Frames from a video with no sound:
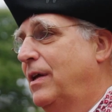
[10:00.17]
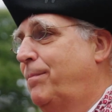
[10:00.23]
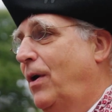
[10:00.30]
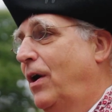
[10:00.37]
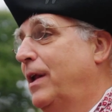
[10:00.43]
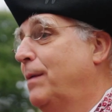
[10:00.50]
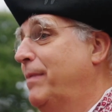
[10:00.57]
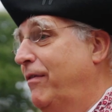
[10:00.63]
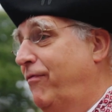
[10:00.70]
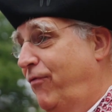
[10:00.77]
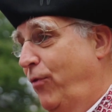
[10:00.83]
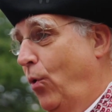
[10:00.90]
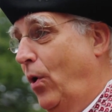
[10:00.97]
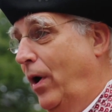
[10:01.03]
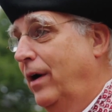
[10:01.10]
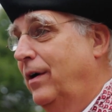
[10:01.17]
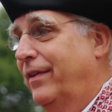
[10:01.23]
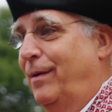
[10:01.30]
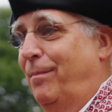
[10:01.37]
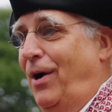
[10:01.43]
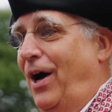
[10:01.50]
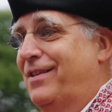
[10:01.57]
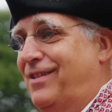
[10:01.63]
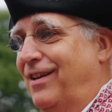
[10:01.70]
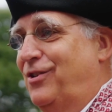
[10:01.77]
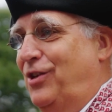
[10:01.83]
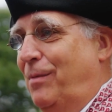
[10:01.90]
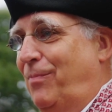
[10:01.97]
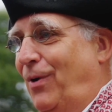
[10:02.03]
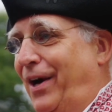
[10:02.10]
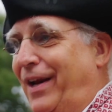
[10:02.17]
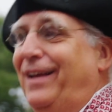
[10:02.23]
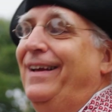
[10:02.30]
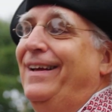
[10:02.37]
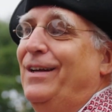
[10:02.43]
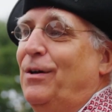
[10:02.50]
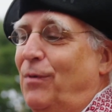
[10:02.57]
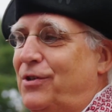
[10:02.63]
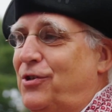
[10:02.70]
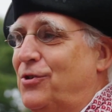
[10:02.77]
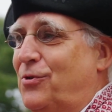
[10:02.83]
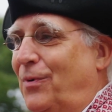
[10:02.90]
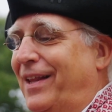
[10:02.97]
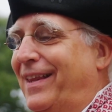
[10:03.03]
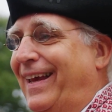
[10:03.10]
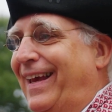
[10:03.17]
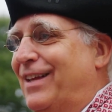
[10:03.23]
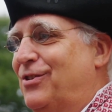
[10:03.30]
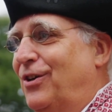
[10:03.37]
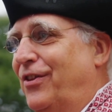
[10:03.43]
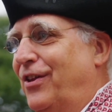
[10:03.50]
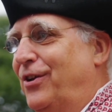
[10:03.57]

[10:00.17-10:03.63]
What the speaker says: and celebrate the 250 over the next few